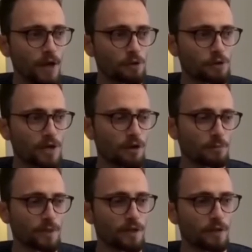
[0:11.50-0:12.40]
how'd your
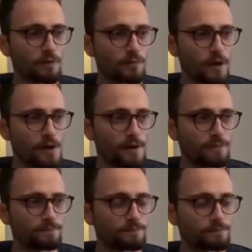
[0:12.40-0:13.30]
counterplay go? Uh
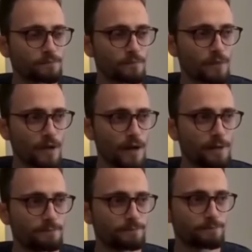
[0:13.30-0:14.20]
huh.
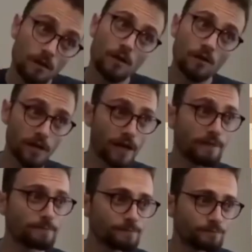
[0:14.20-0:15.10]
Okay.
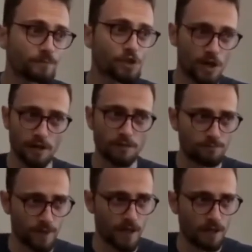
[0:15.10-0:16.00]
Okay.
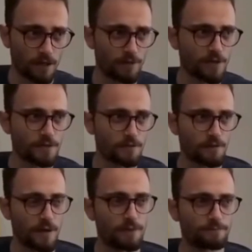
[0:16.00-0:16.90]
Check. Yeah, I love this.
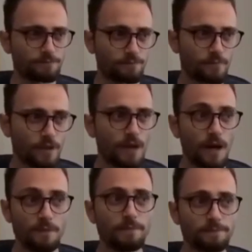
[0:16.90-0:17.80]
Great.
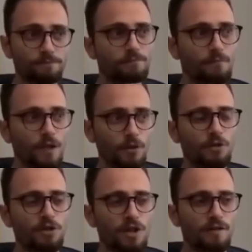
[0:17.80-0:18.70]
Yeah. That
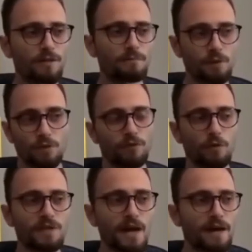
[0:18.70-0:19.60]
looks scary, but you have
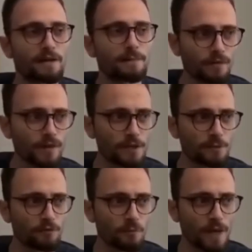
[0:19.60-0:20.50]
no attack. Next
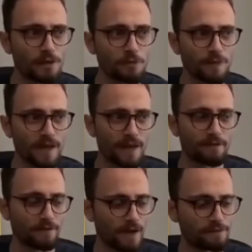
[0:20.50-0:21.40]
move for black should be knight
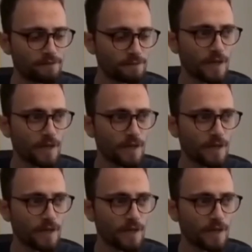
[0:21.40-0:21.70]
f5.